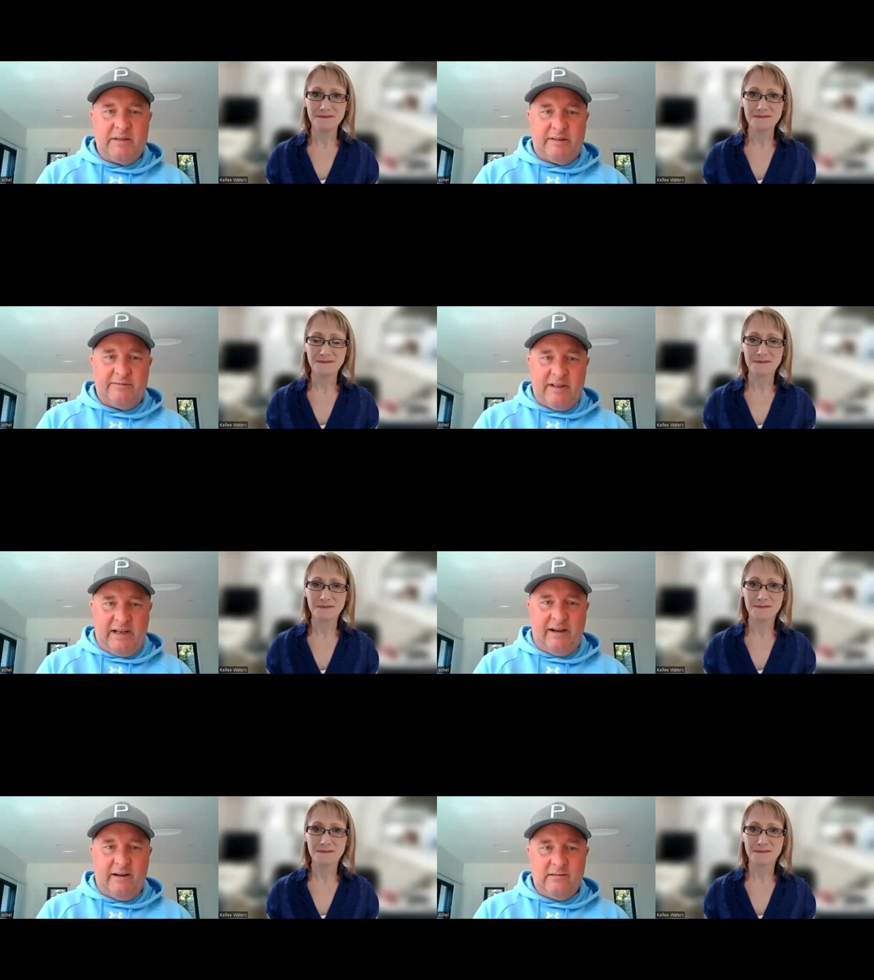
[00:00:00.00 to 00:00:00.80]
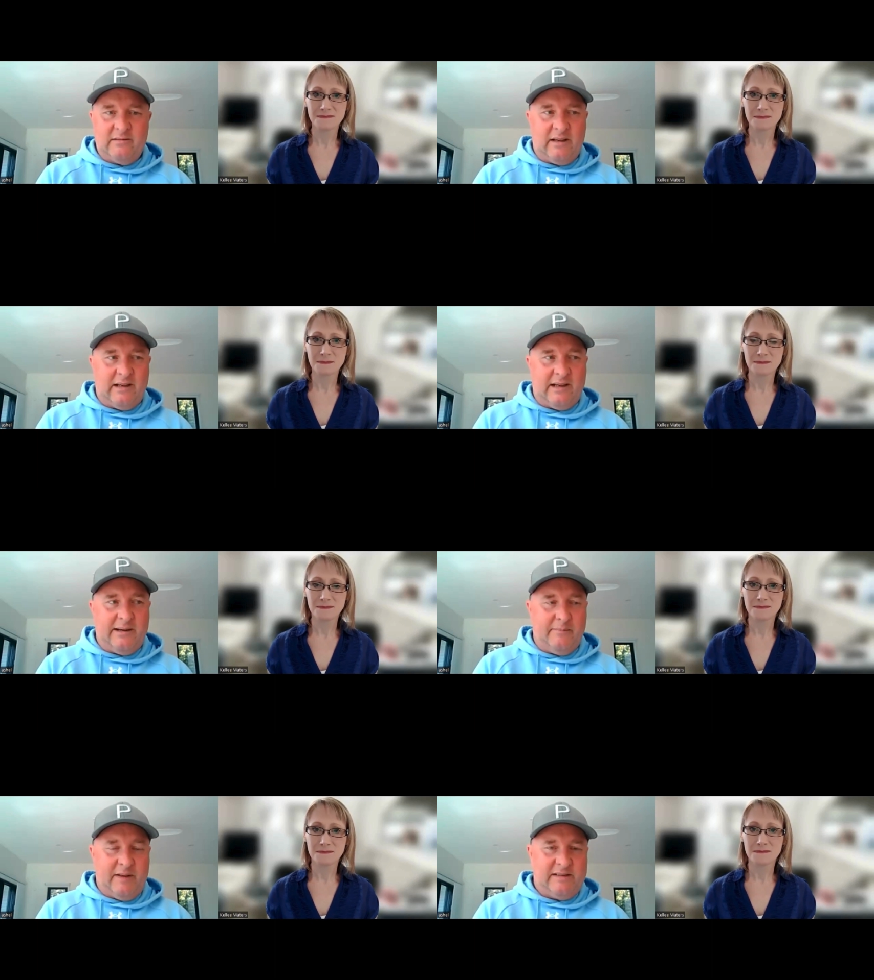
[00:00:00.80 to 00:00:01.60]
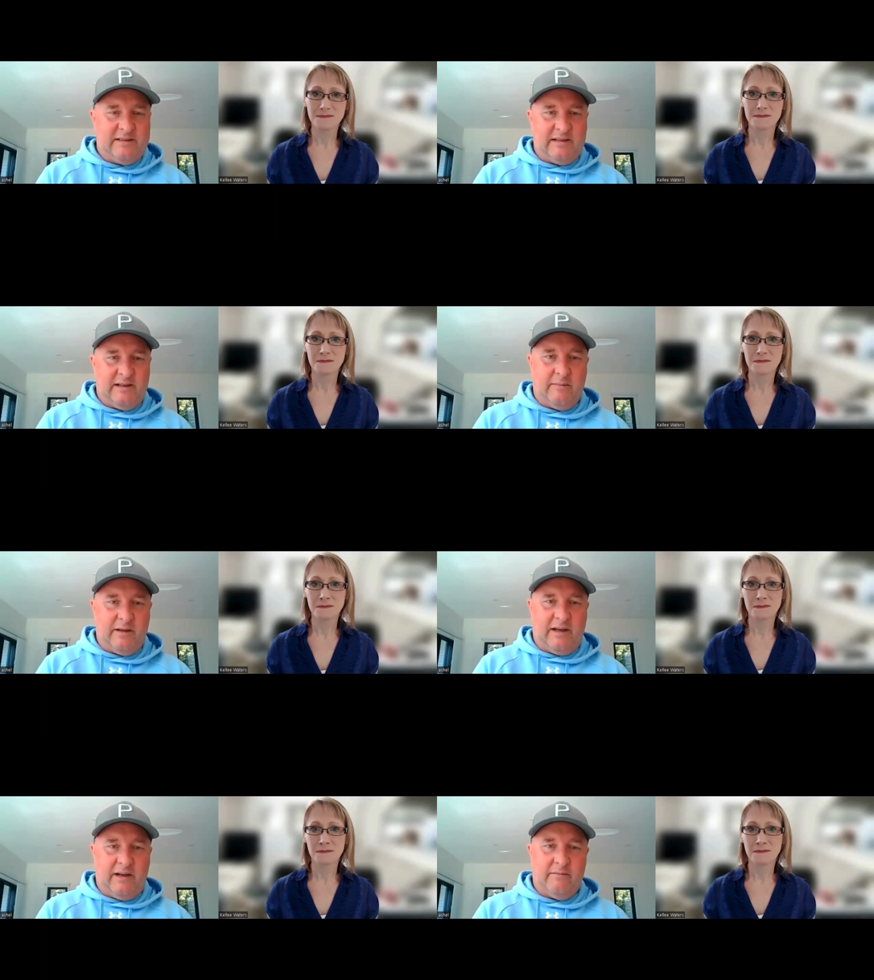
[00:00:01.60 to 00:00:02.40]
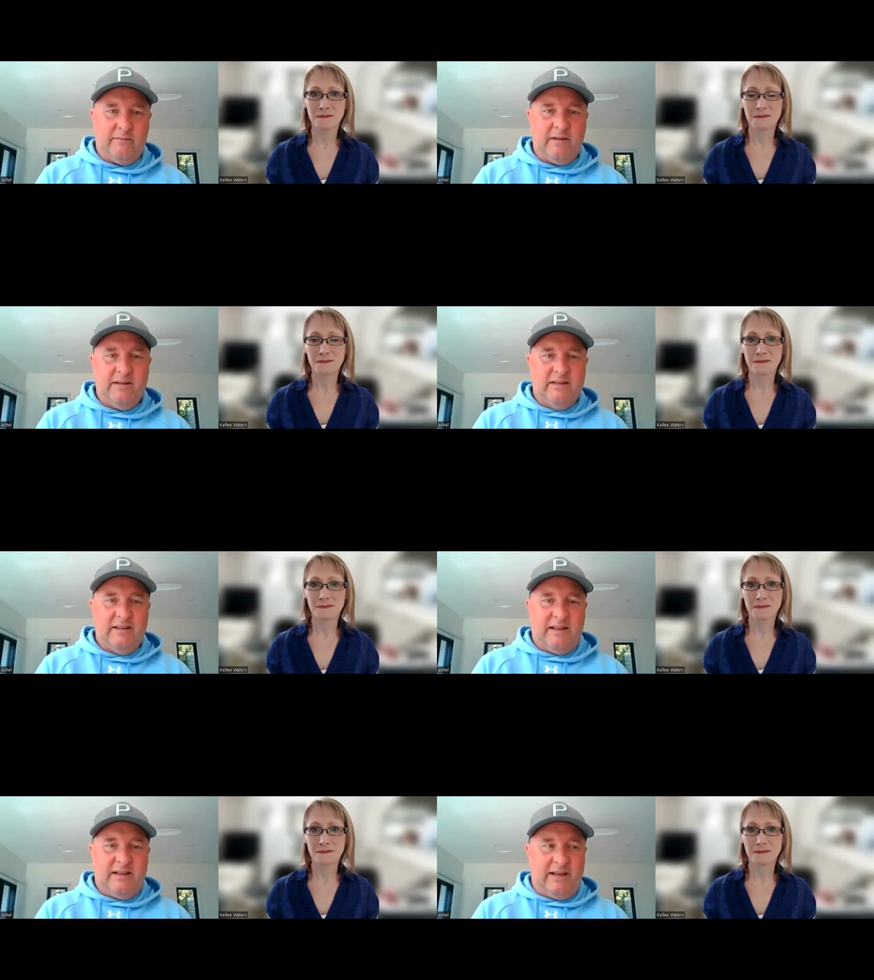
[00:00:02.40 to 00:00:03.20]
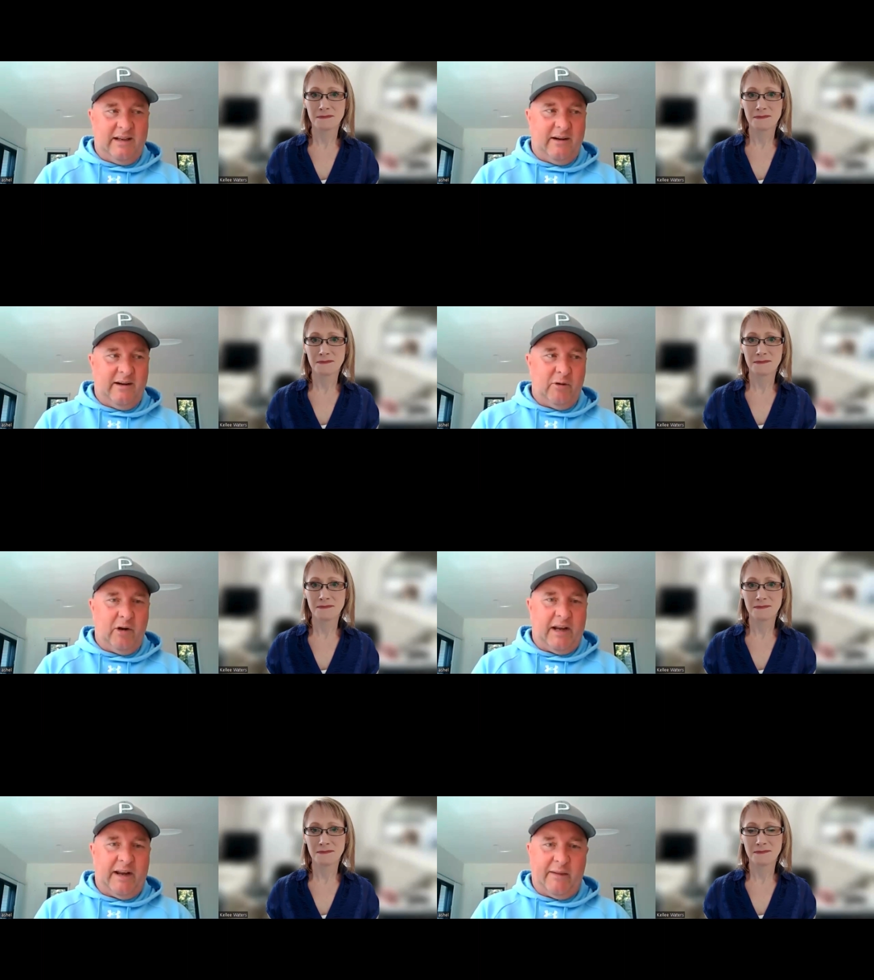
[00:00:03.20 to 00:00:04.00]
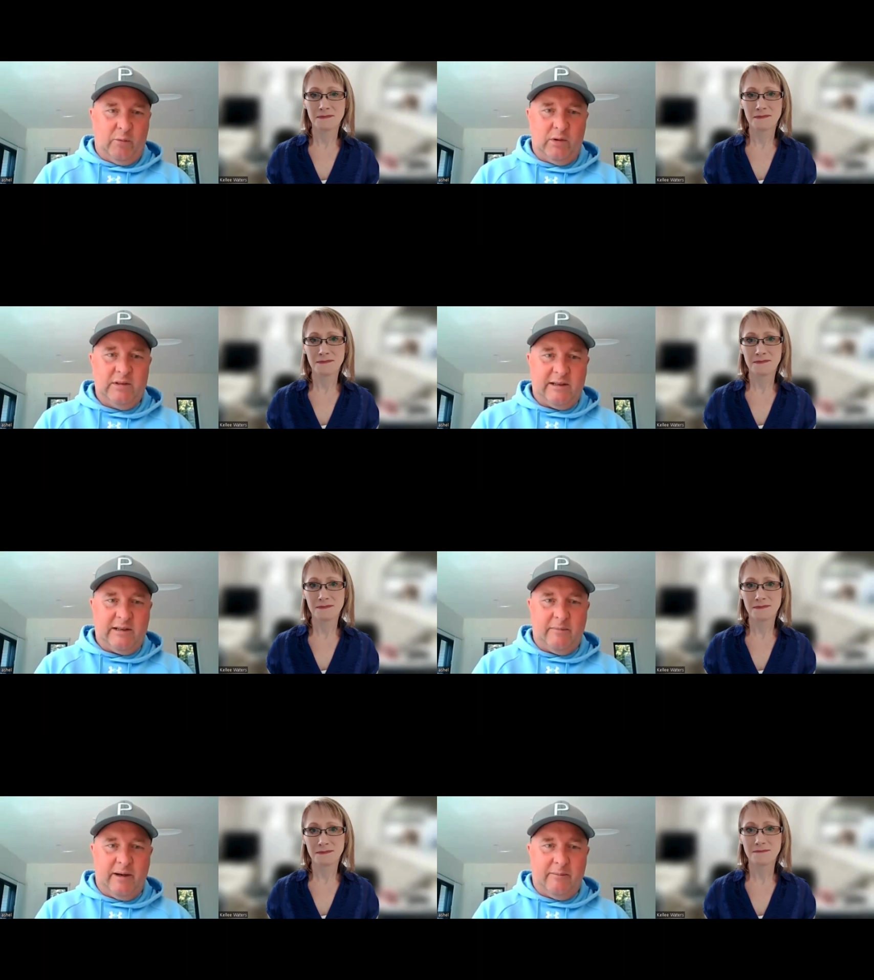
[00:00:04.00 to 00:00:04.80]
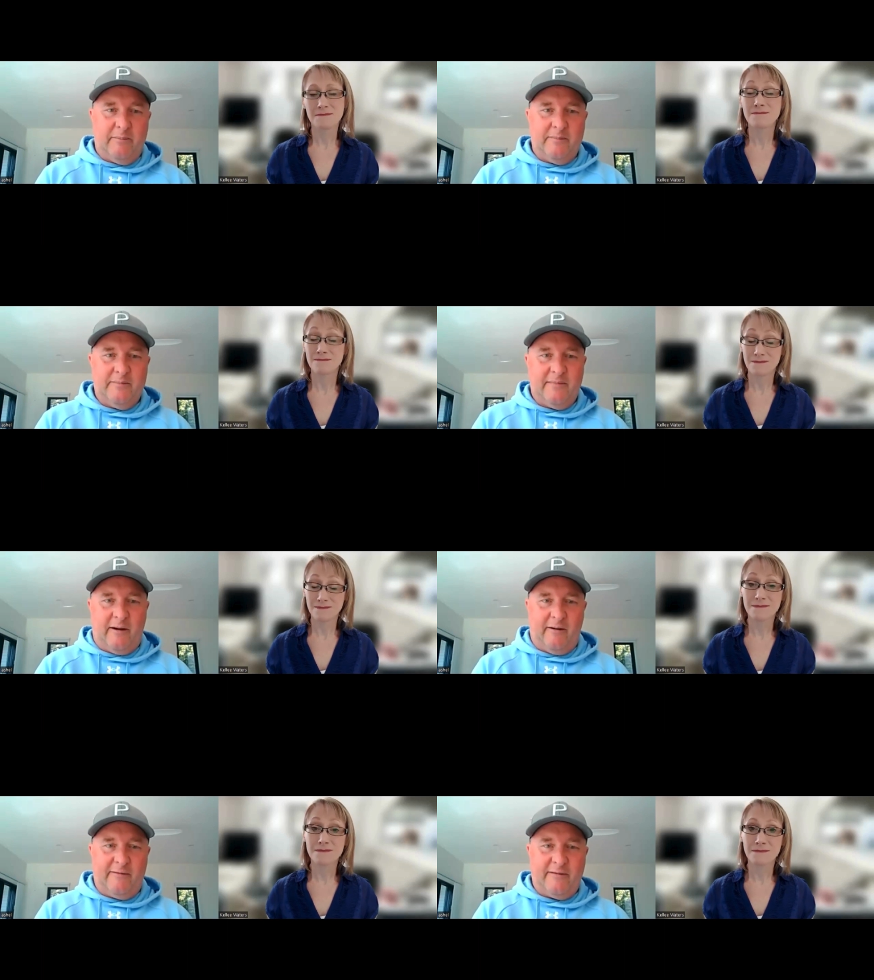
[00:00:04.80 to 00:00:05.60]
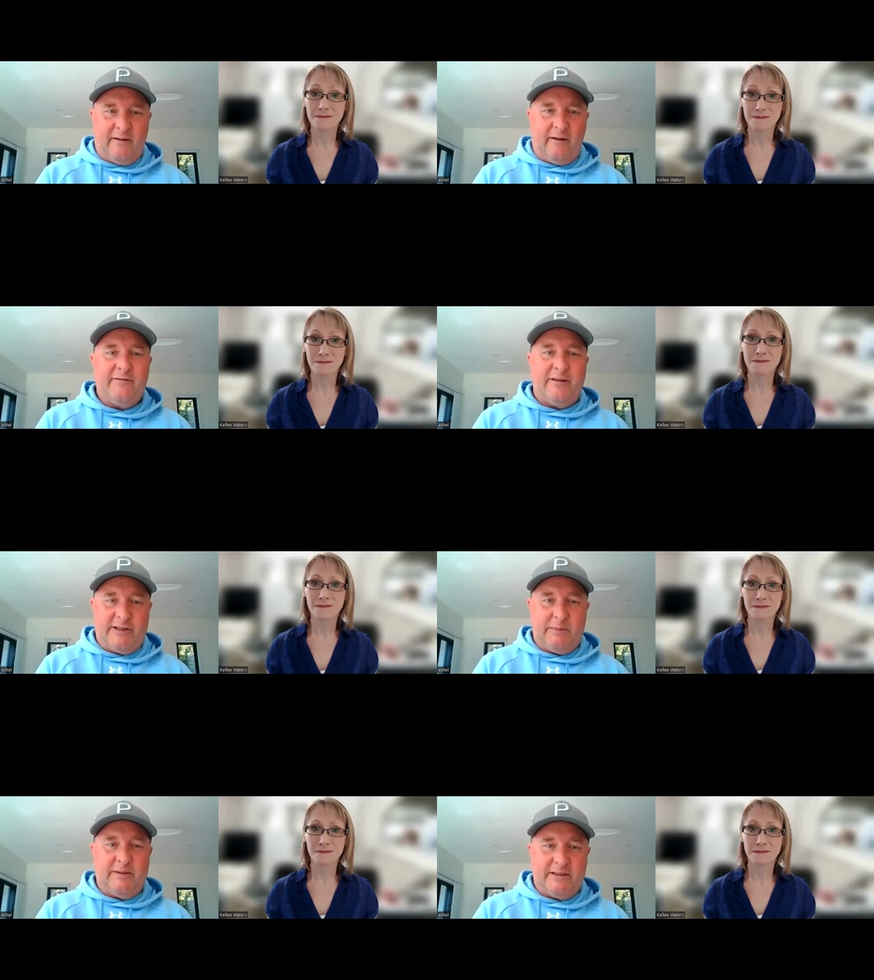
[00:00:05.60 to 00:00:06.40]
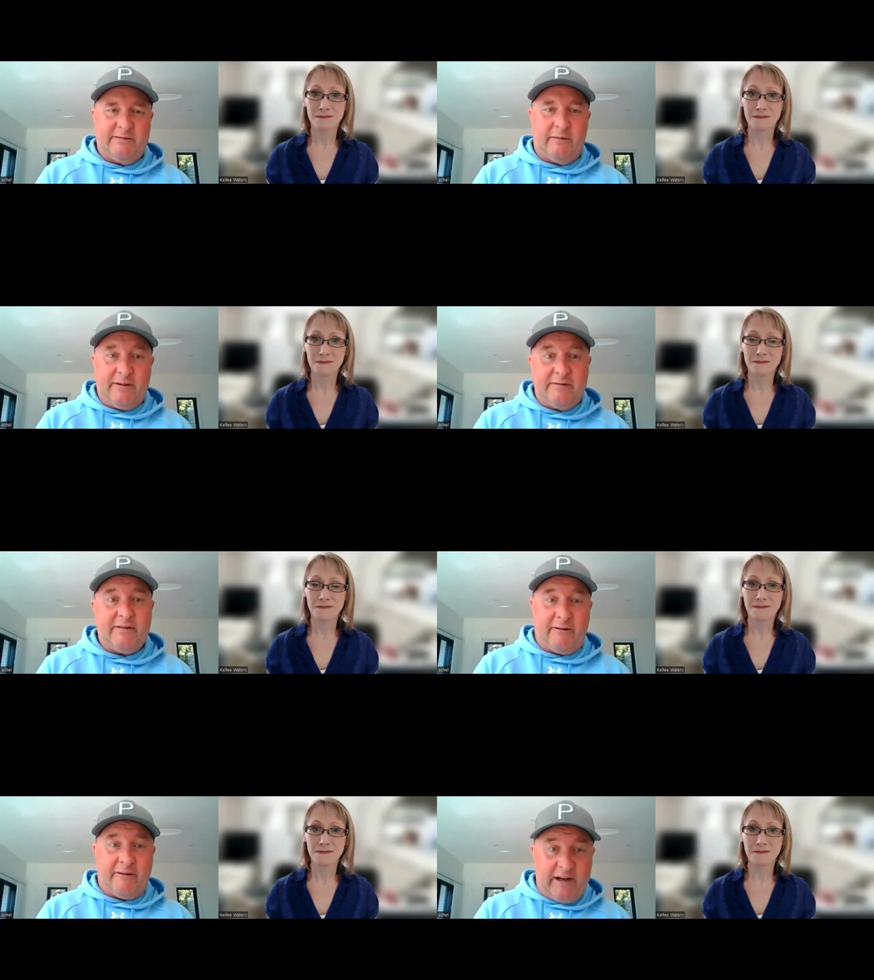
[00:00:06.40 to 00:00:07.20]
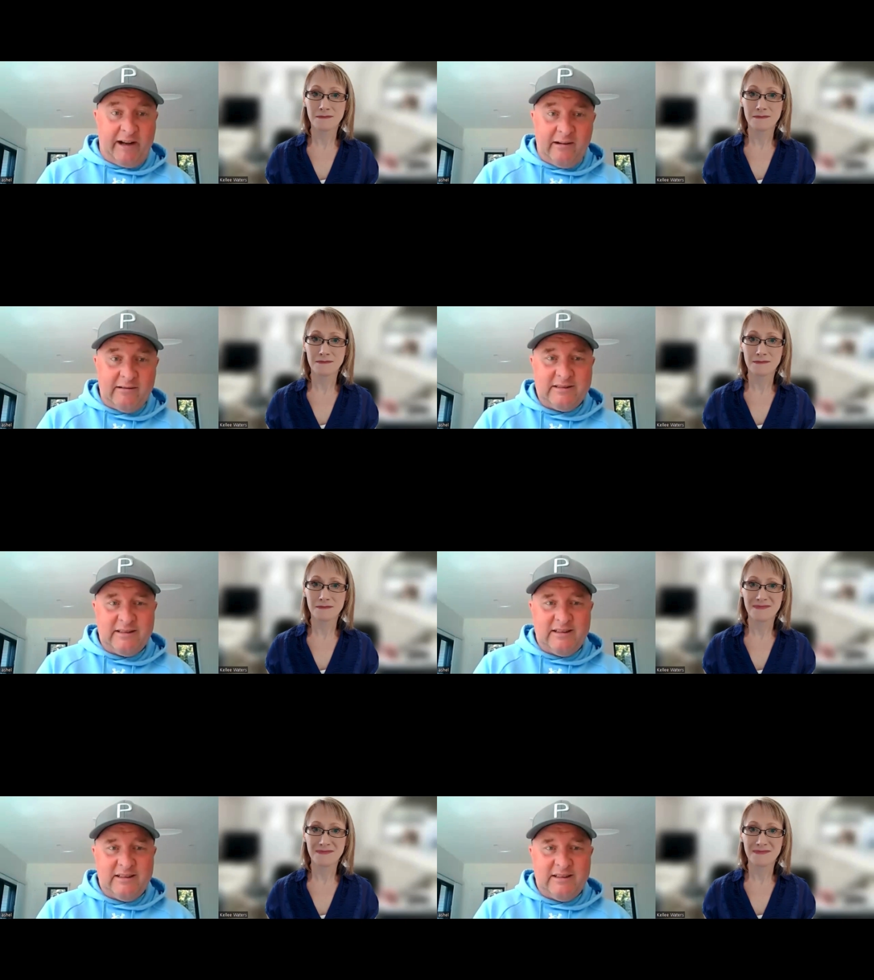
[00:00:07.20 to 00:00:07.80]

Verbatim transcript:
Speaker 1: myself now, um, it's, uh, you know, I'm not out of the woods. I'm, I'm, i often tell myself I'm 53 now.